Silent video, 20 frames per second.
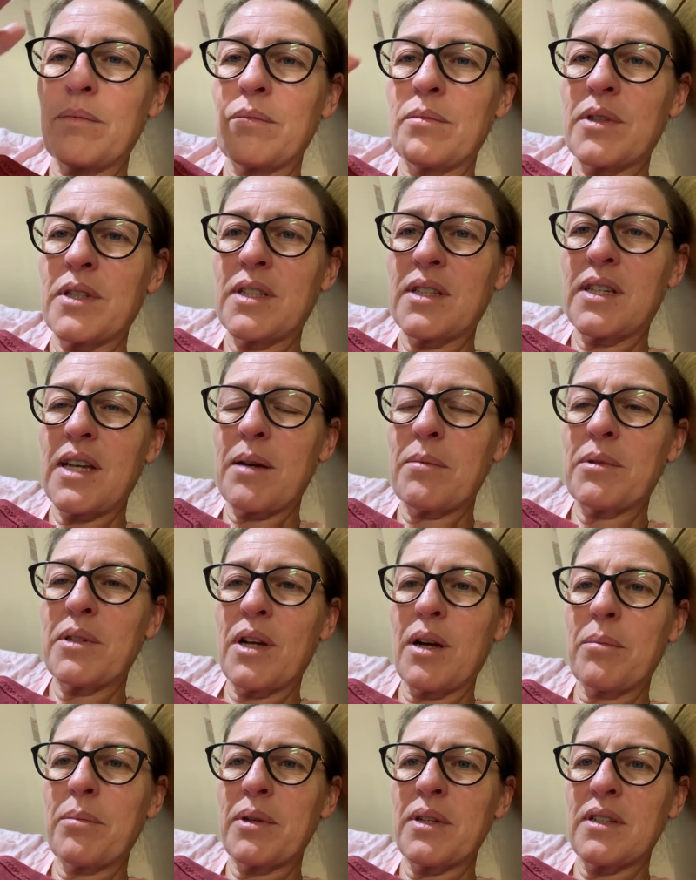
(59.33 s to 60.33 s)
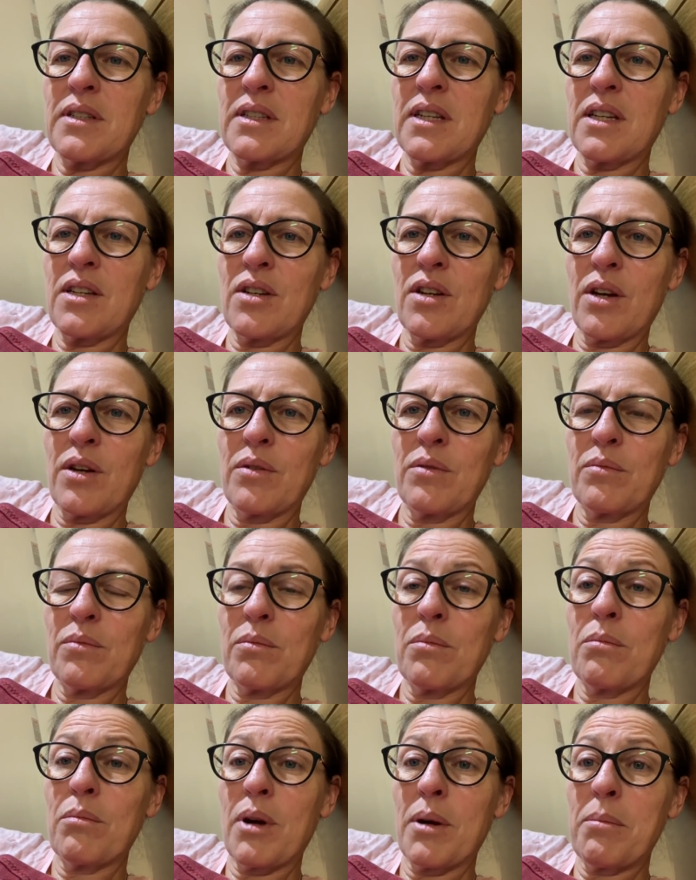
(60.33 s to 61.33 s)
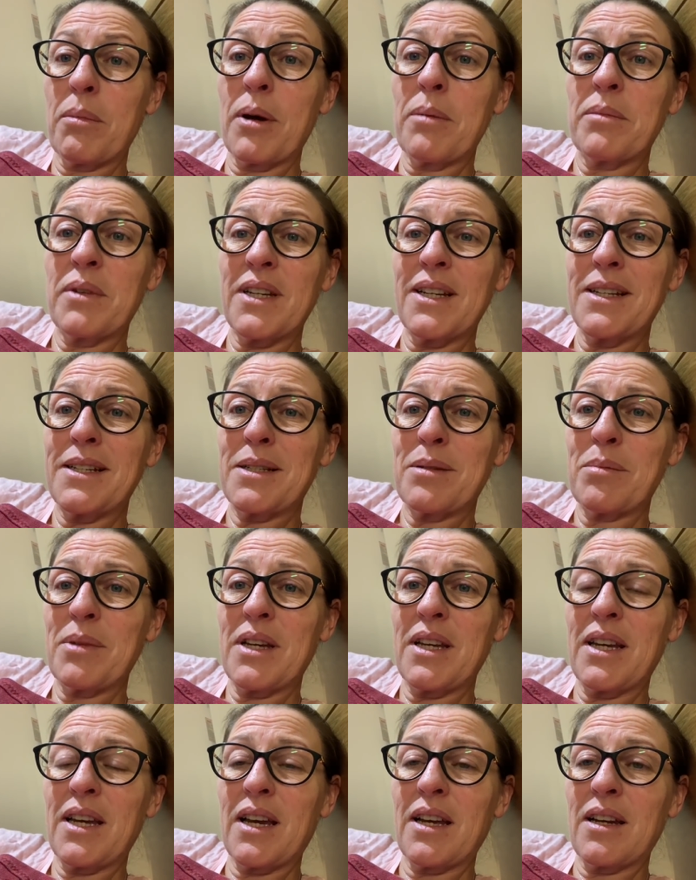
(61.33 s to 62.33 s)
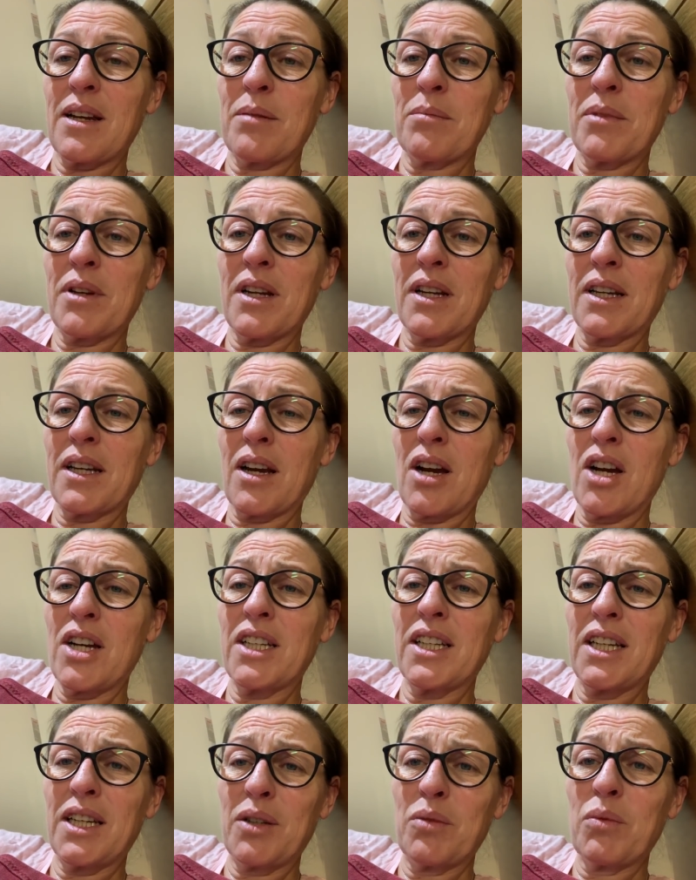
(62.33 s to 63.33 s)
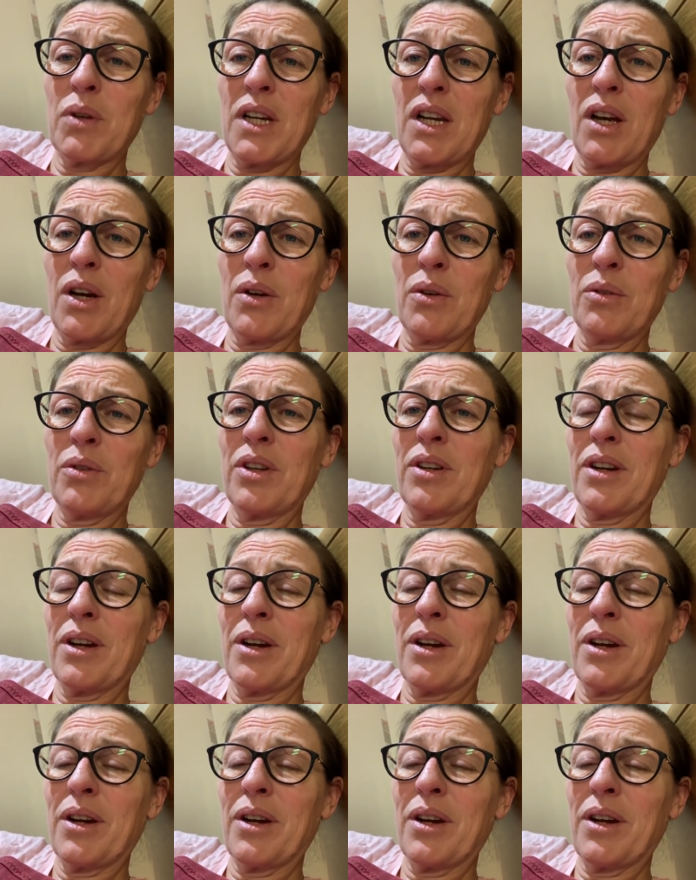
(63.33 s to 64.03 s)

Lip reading: stepped up and said, "No, my mum needs me." And I'm like, "I need Willow, you